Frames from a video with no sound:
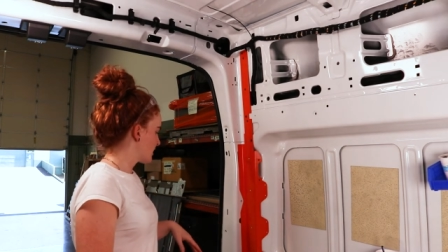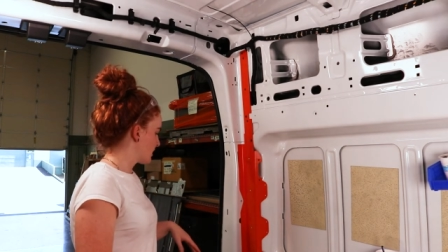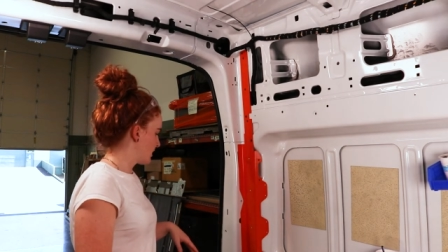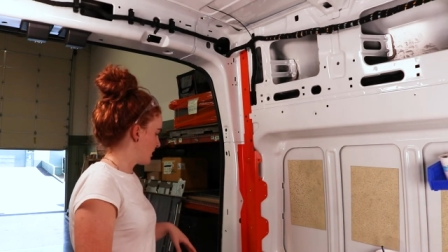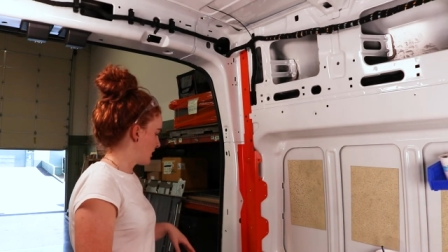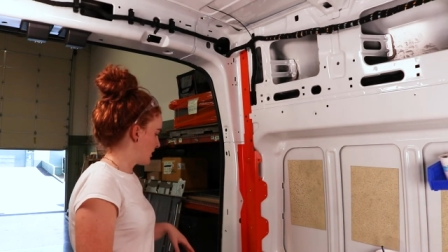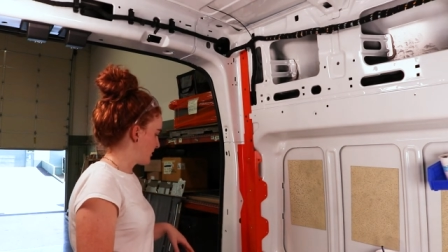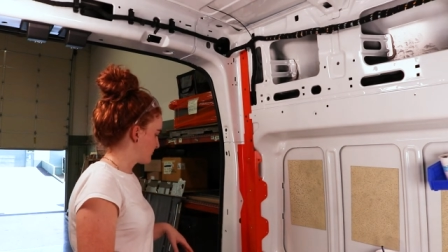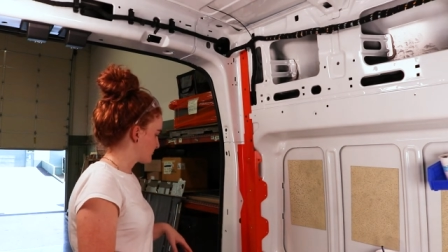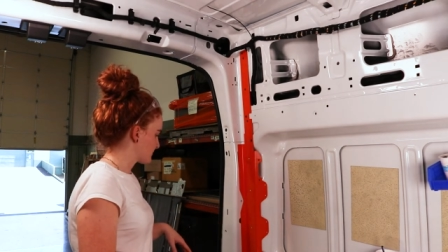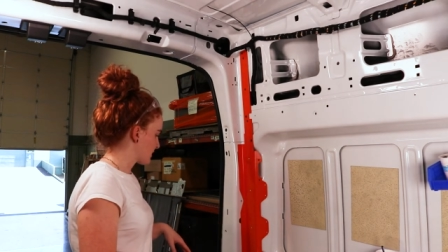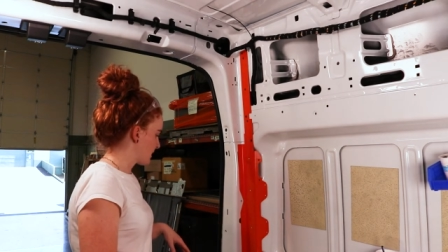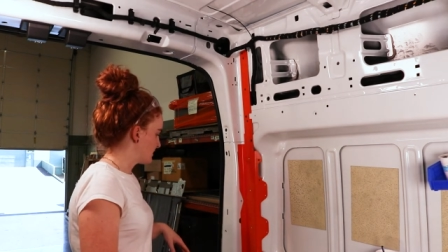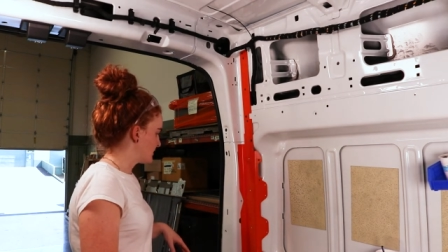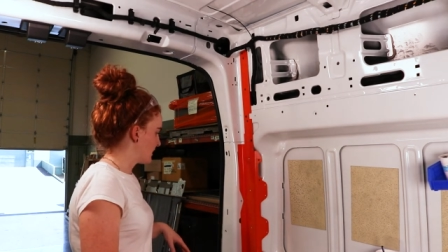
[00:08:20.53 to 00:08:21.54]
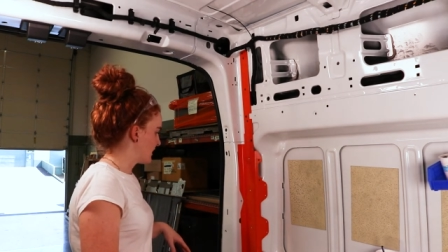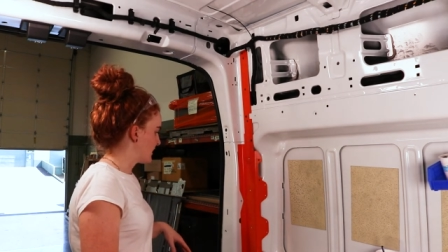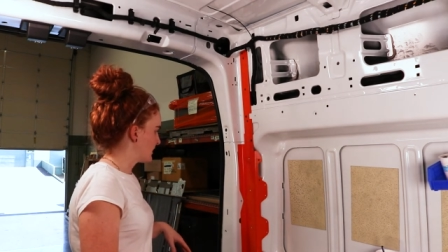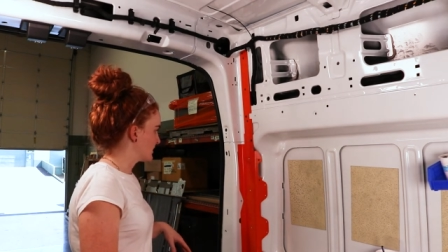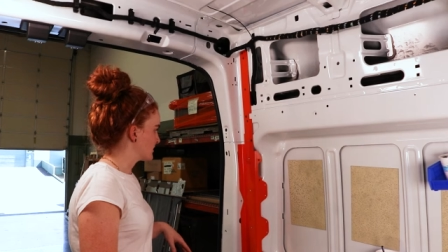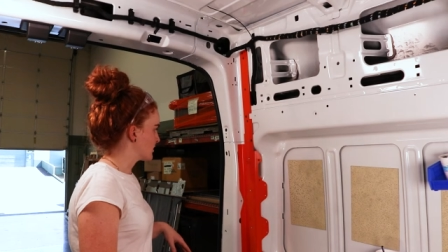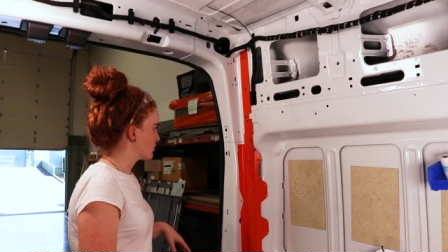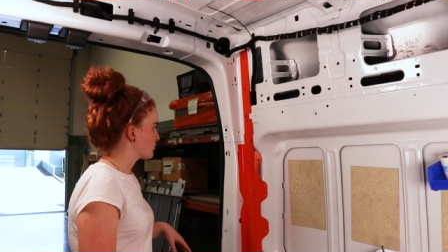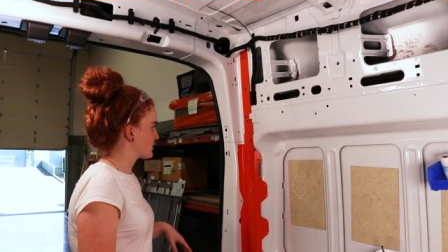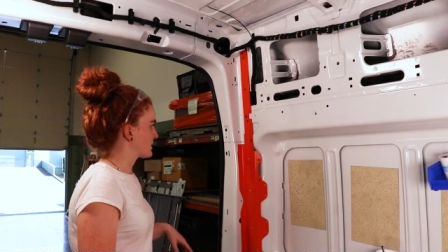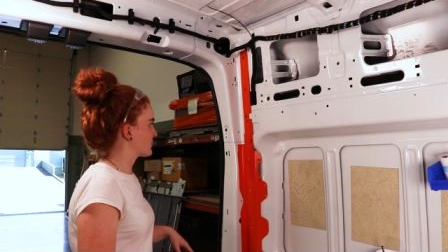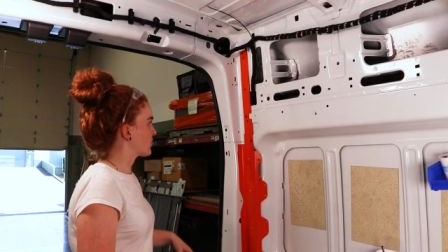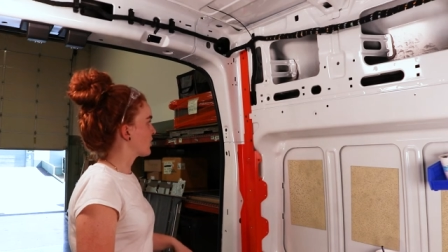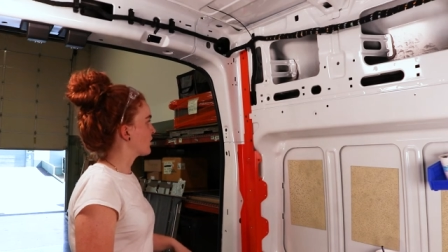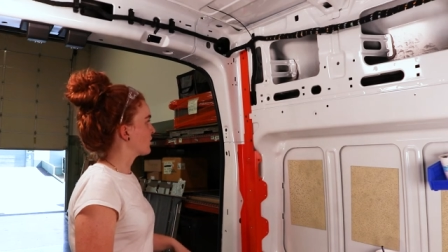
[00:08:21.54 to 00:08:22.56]
Um, and then we
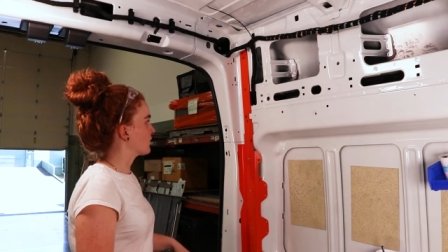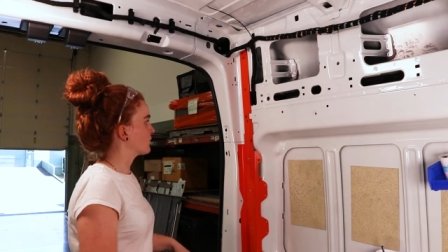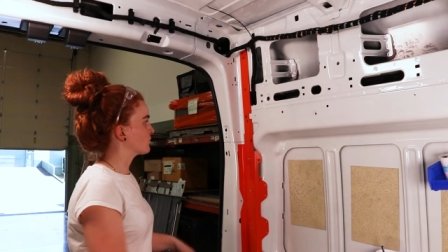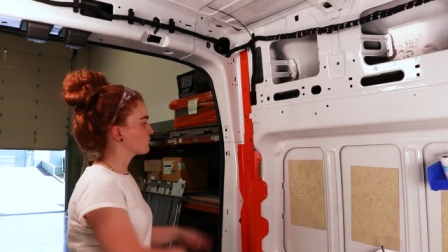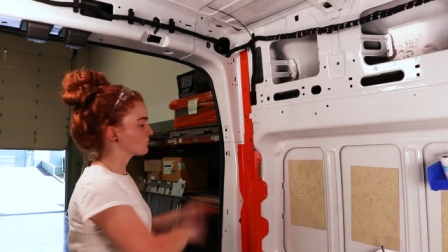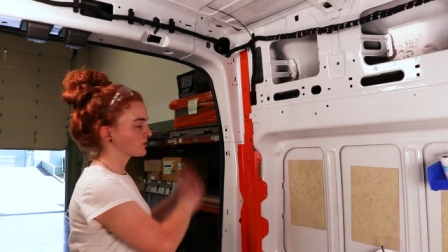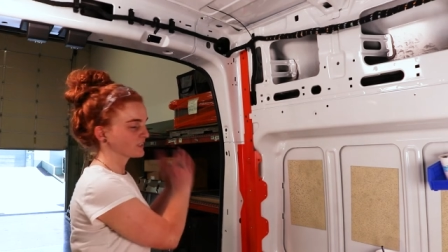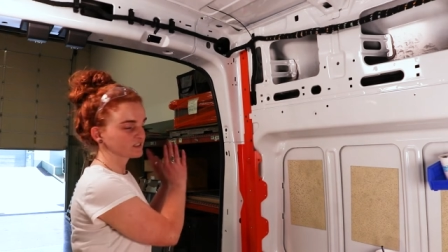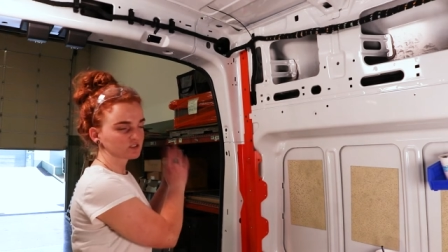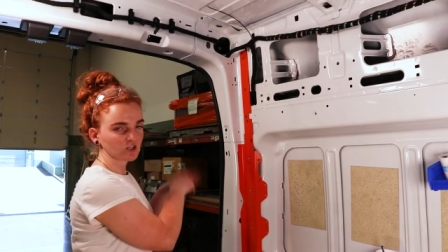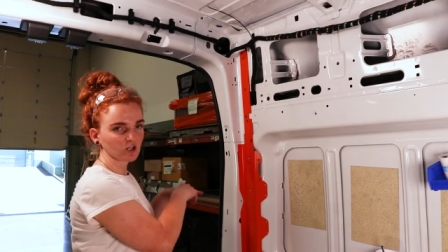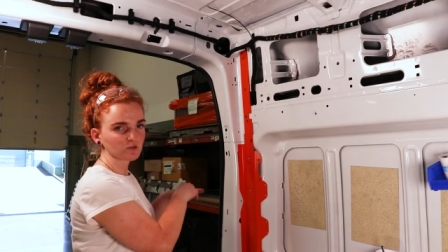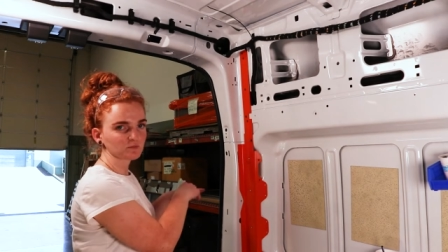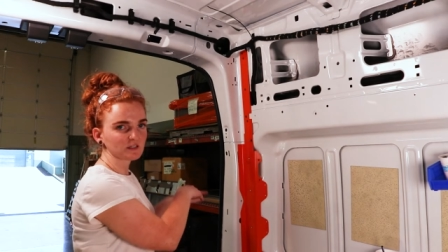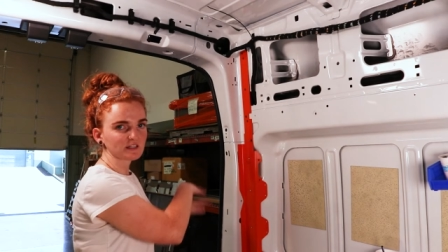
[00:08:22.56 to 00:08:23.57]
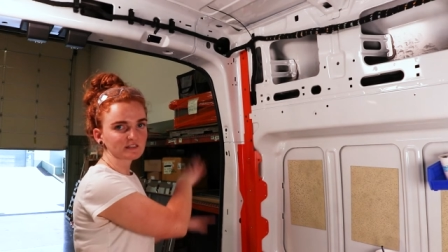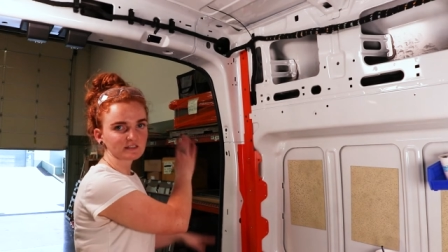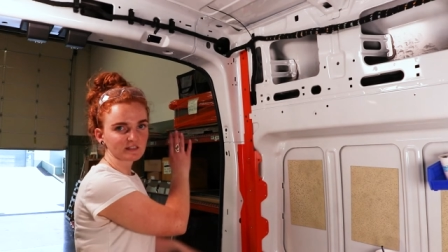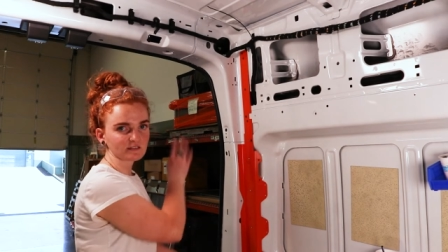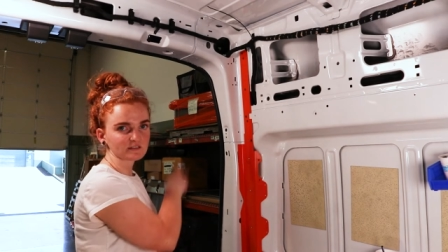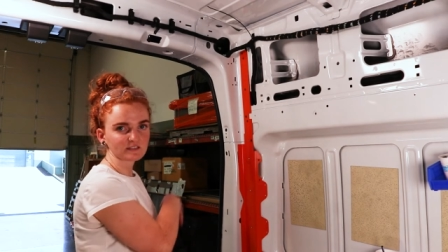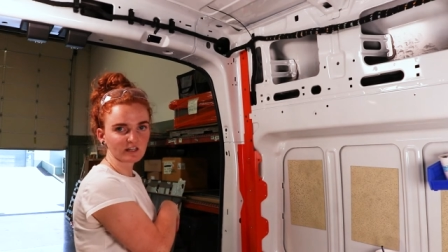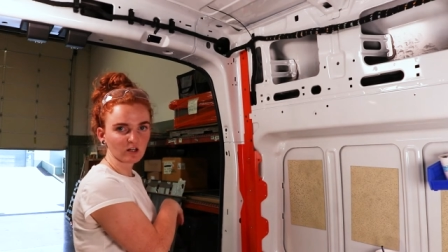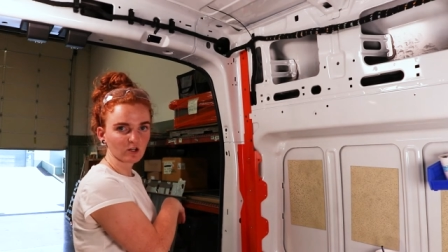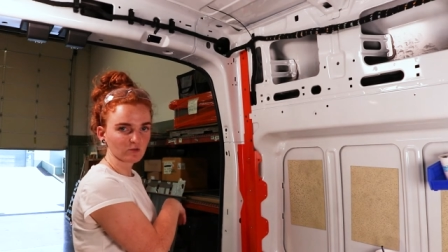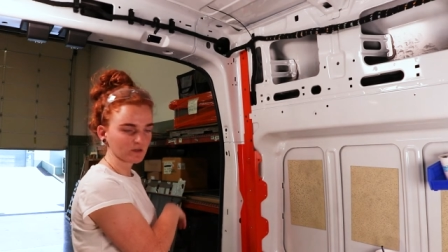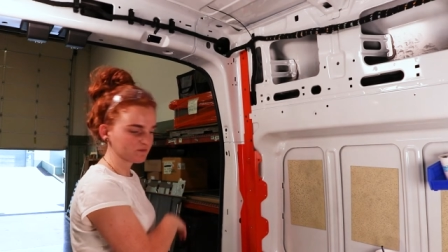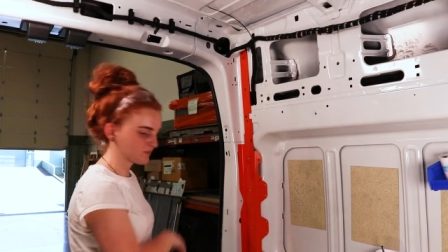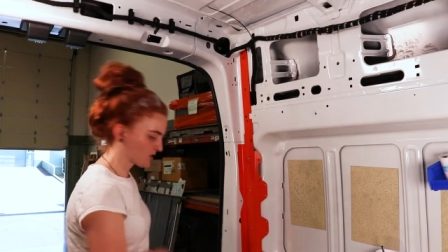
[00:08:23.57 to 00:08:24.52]
can go reinstall the piece and set all our rib